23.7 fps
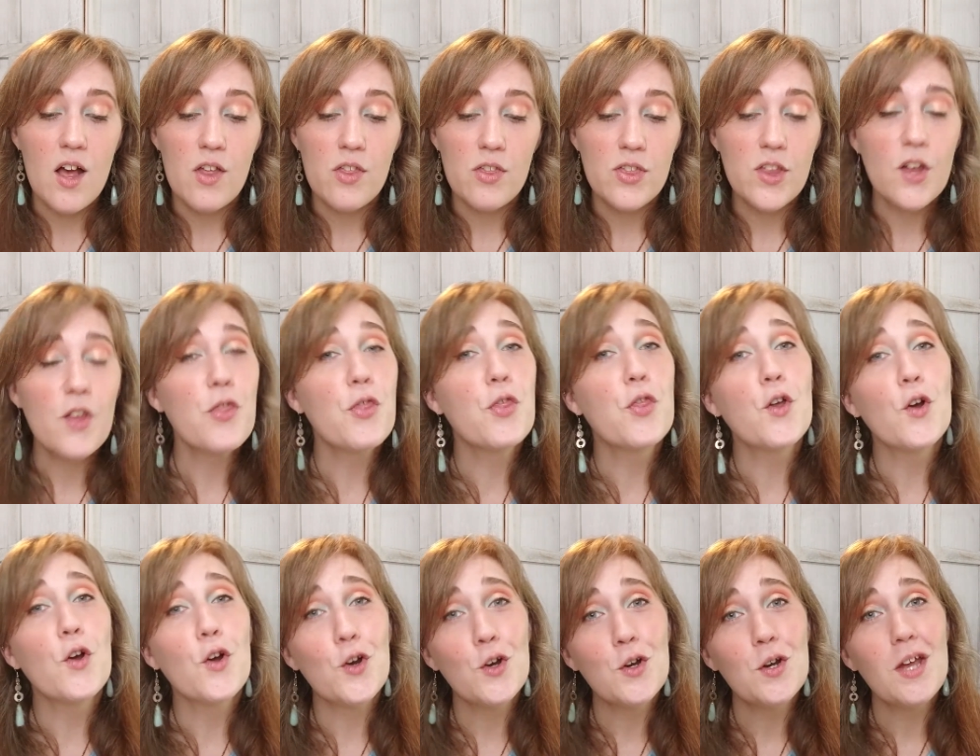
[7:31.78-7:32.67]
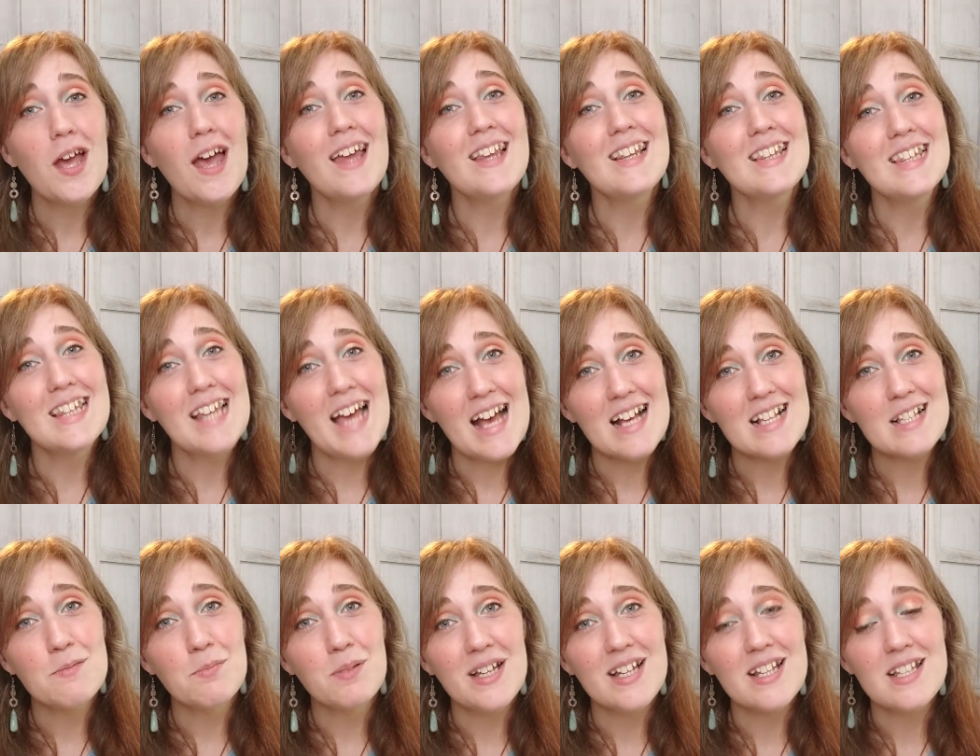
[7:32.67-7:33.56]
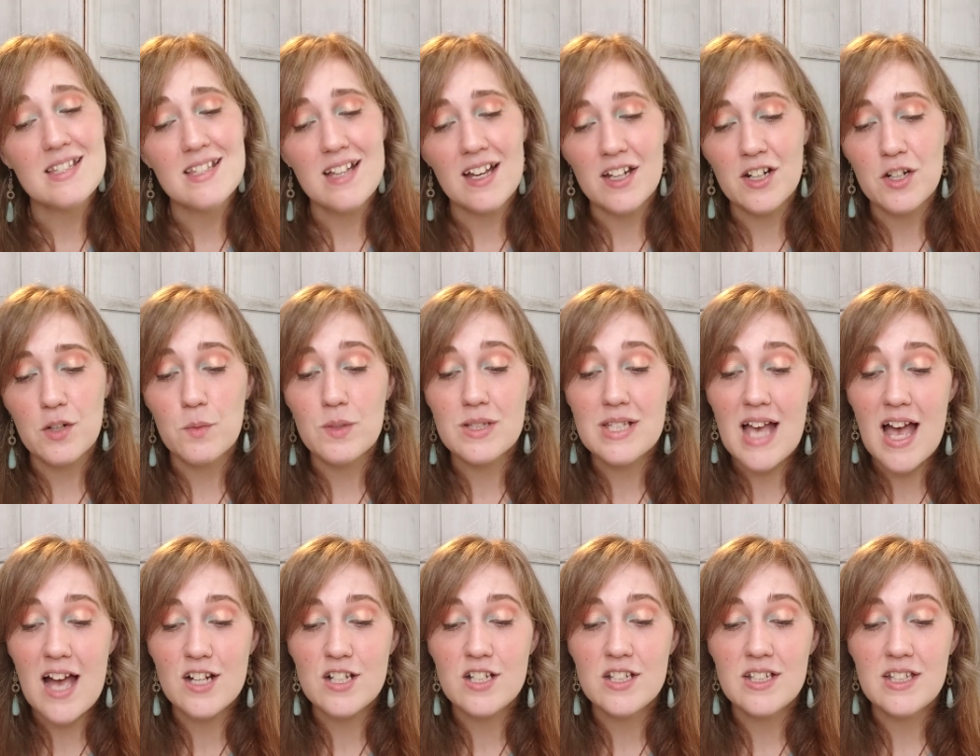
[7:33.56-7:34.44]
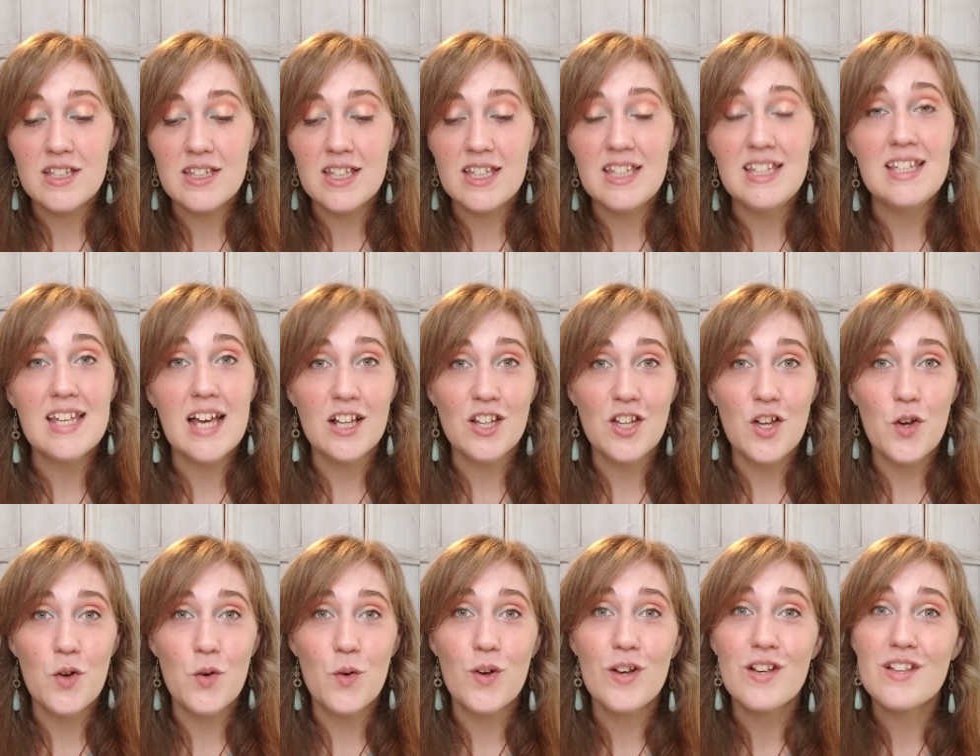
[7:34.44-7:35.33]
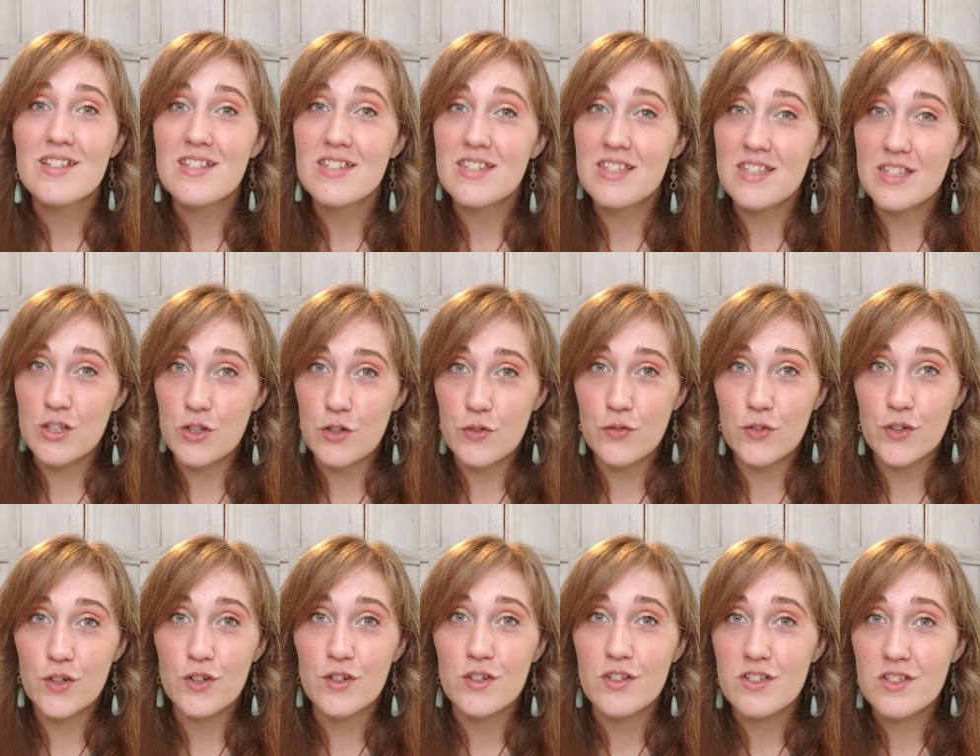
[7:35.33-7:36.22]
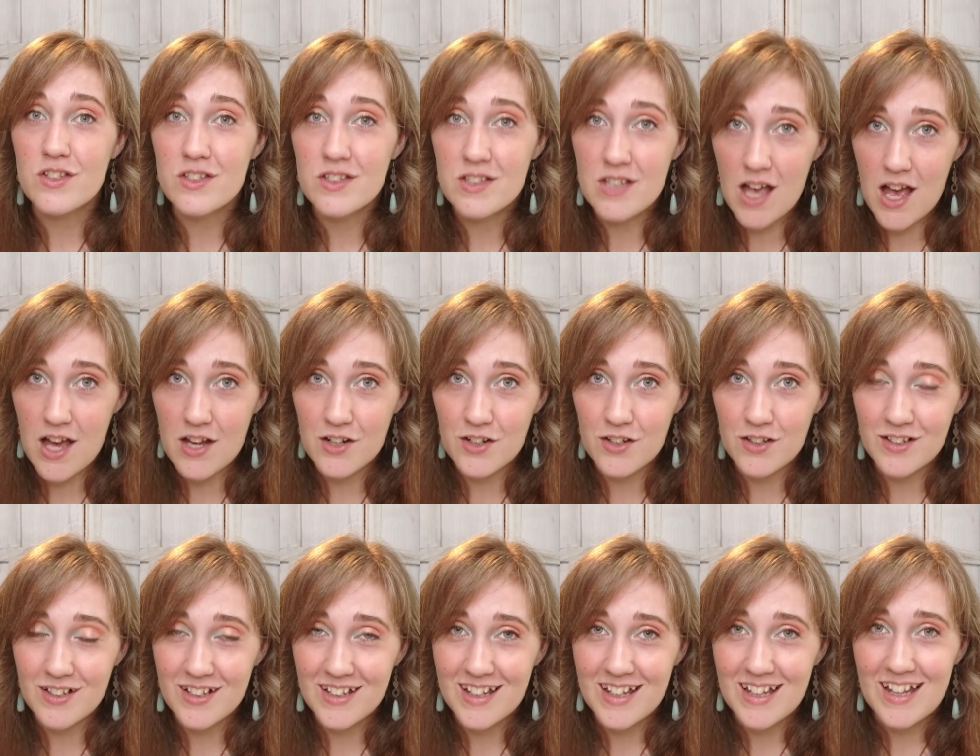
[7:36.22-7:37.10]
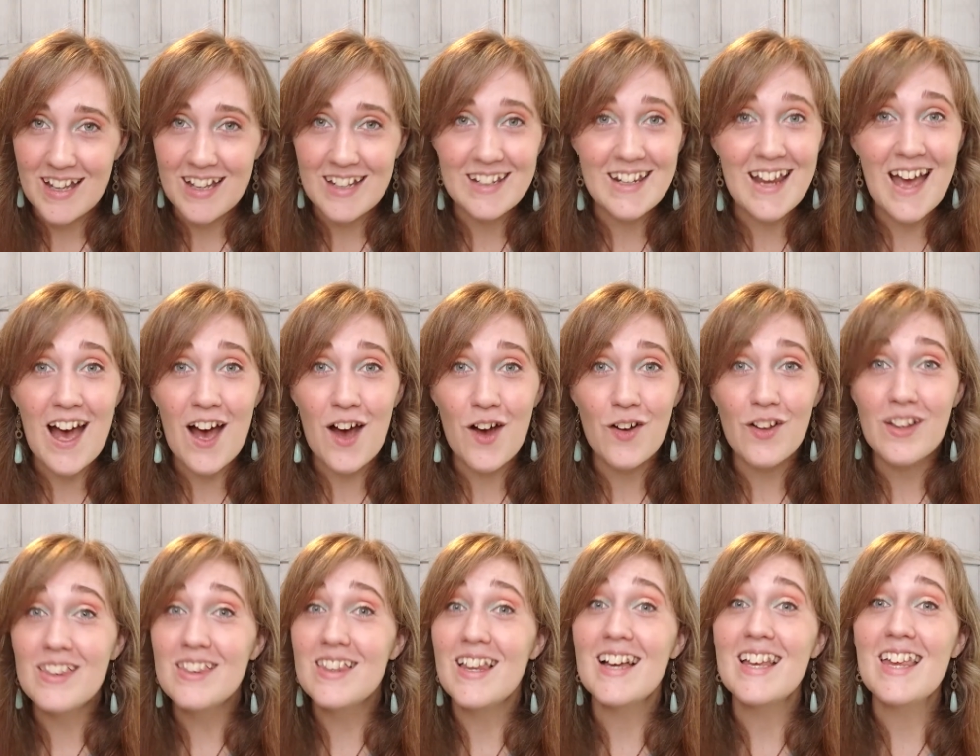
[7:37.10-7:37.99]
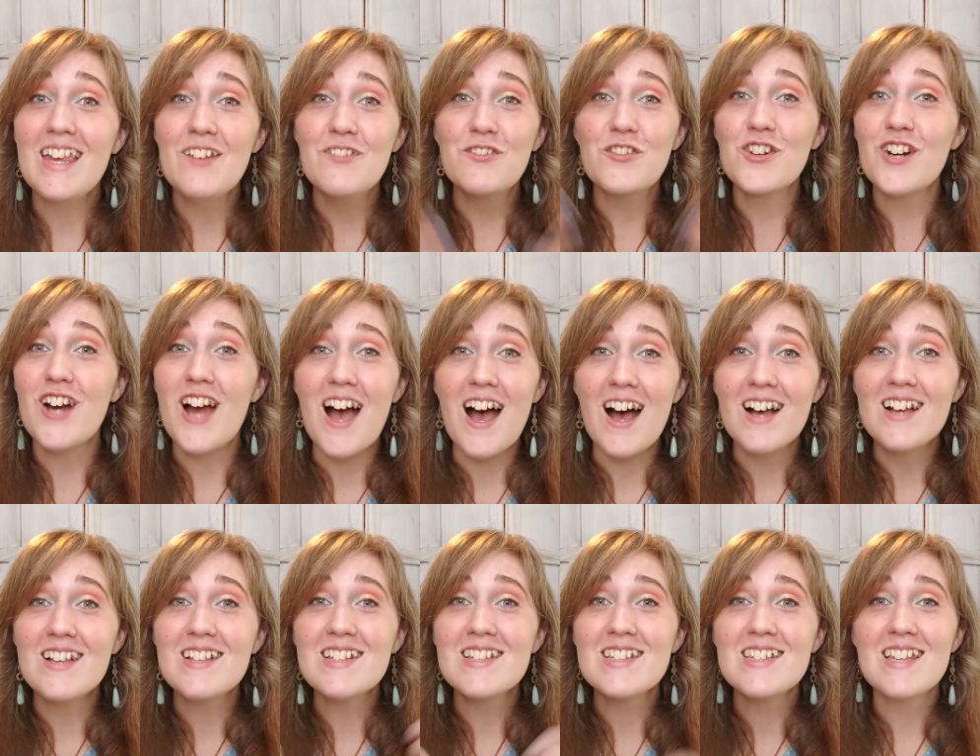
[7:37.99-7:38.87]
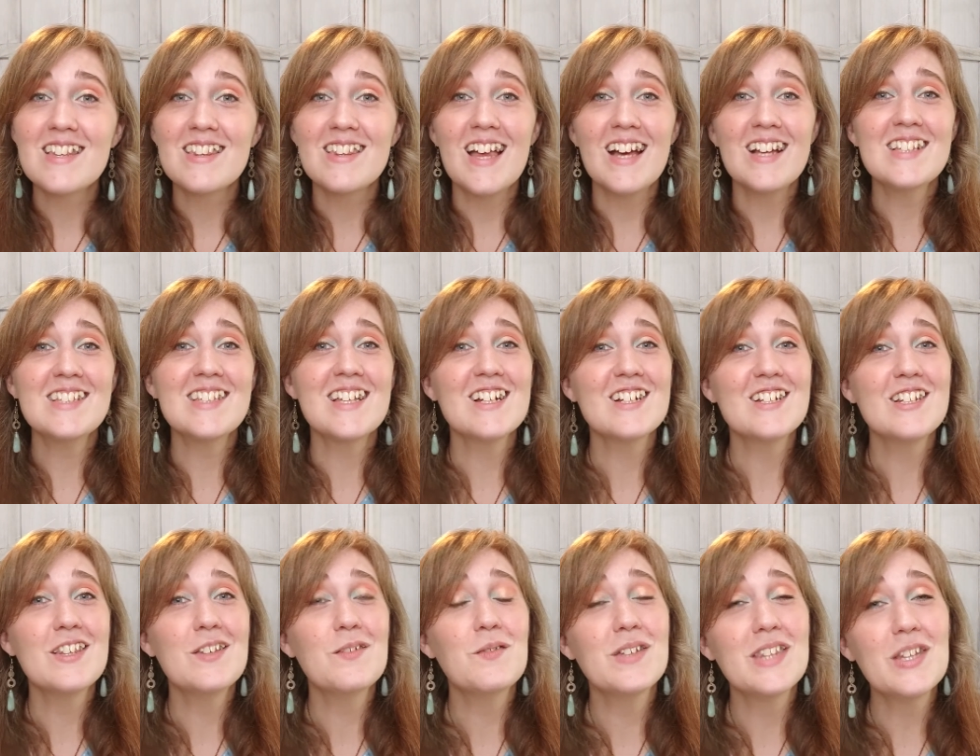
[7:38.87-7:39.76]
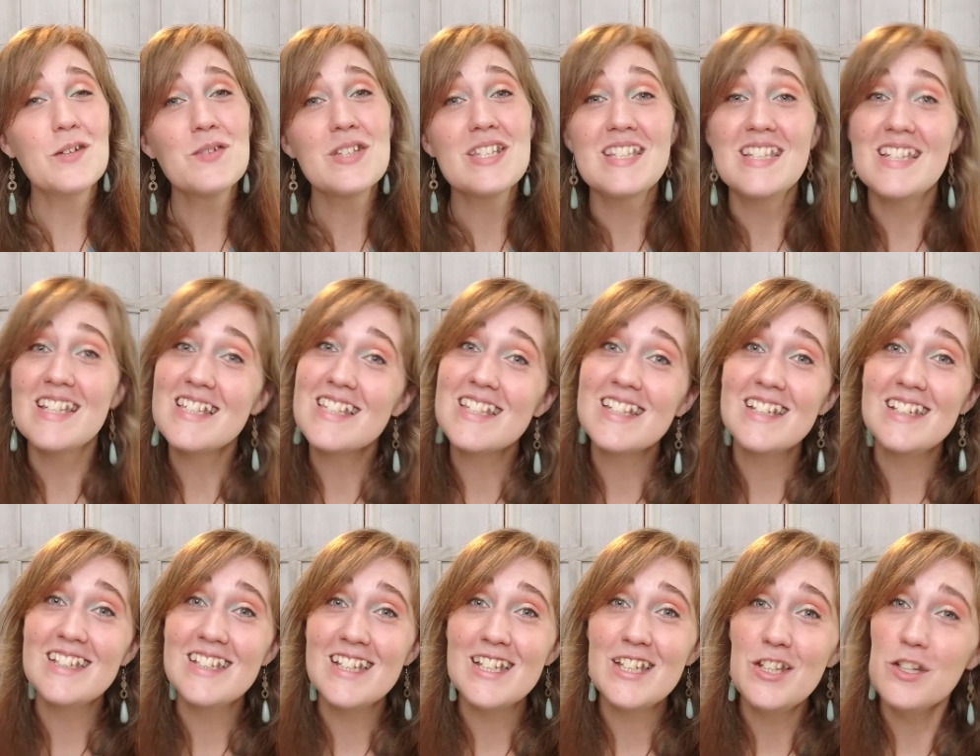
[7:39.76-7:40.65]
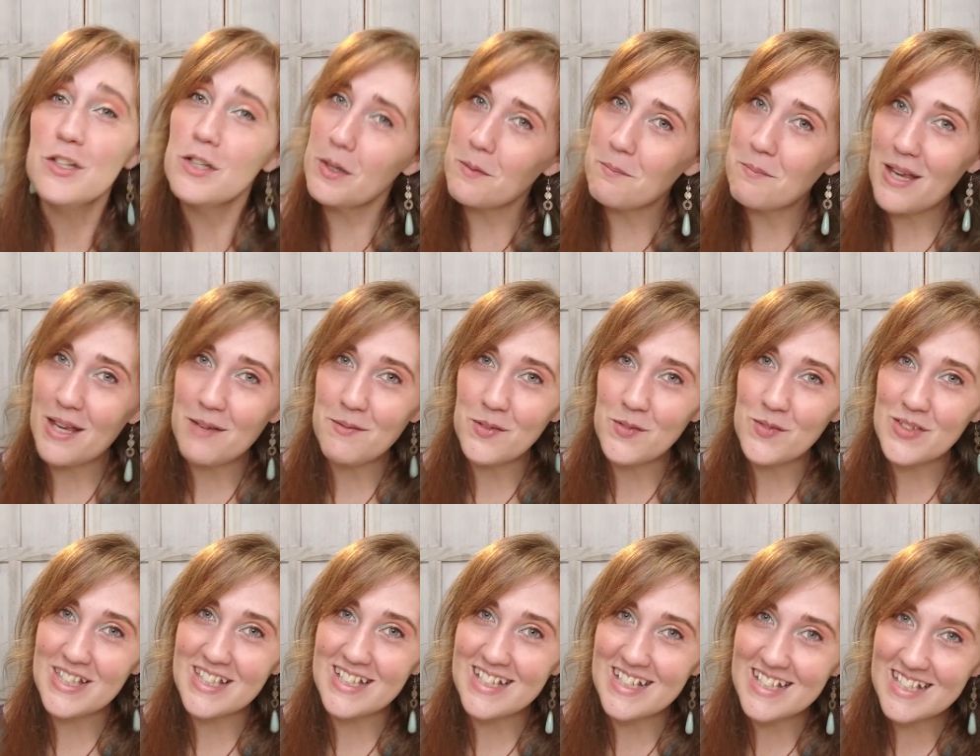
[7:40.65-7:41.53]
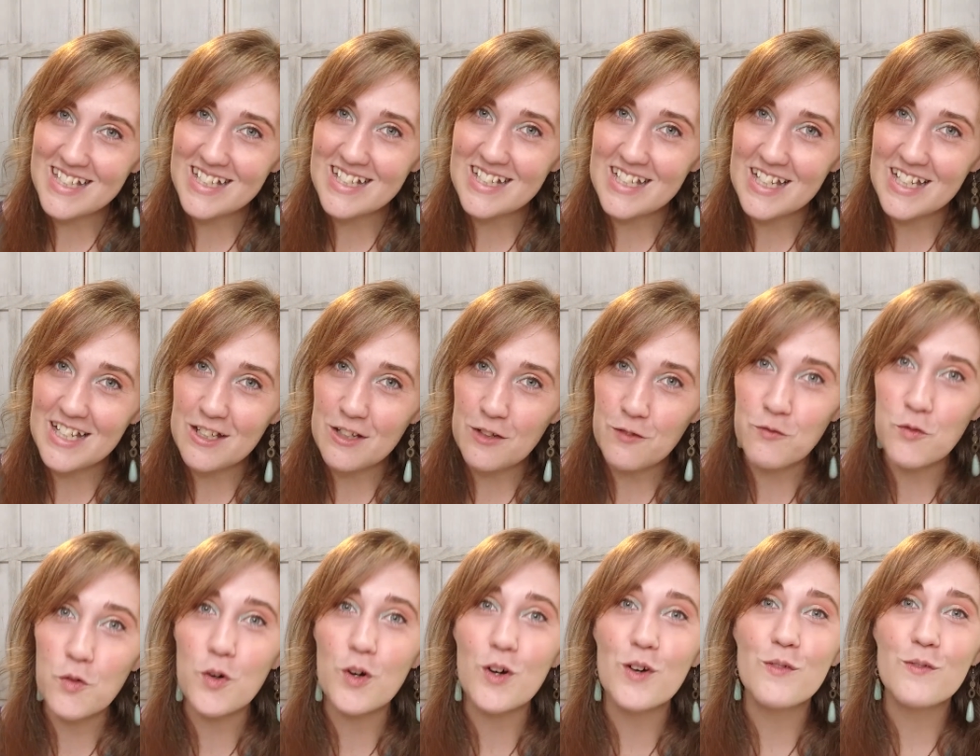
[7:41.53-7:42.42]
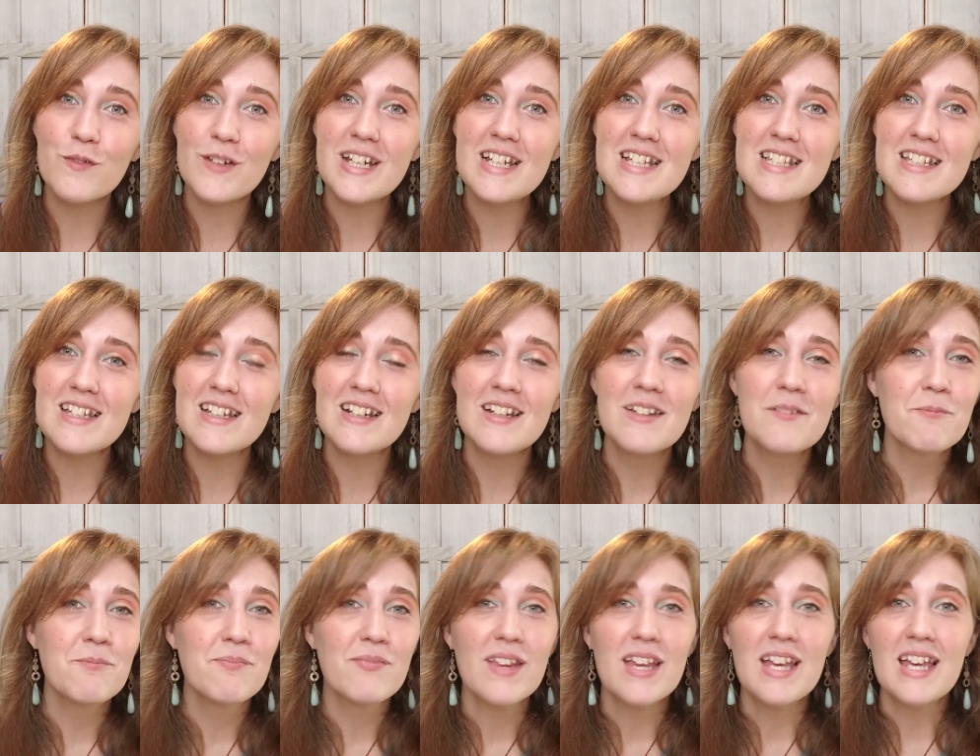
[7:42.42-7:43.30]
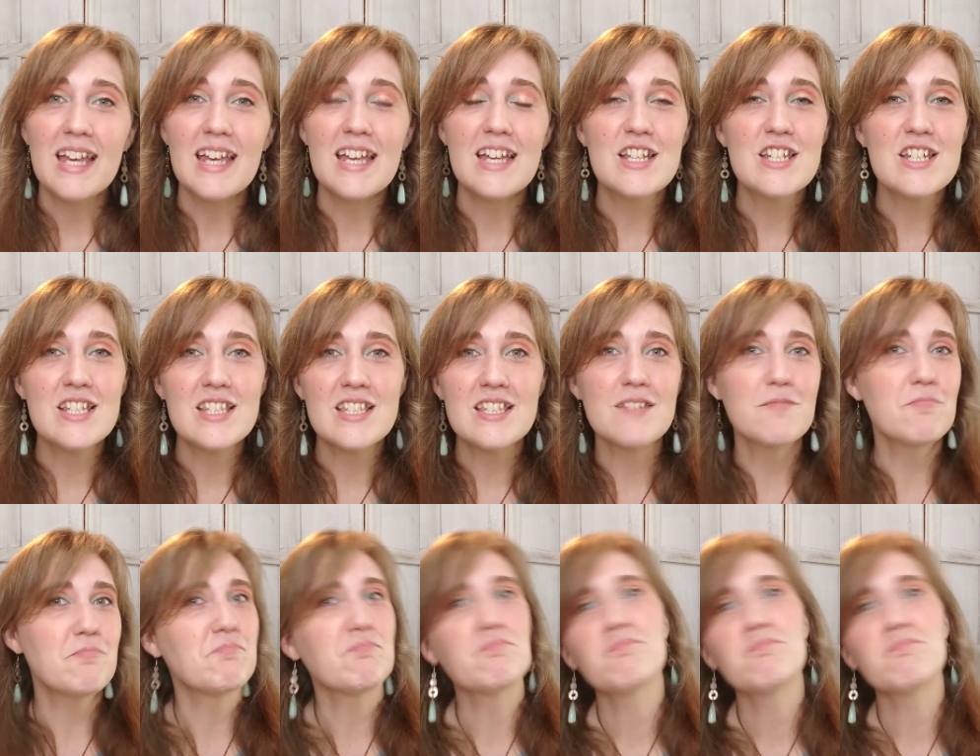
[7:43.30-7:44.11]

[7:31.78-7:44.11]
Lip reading: The third and last place solder was actually the Yellow Silver Solder. Now, lucky for us, that is actually the one that was discontinued, and maybe it was discontinued for a reason. It just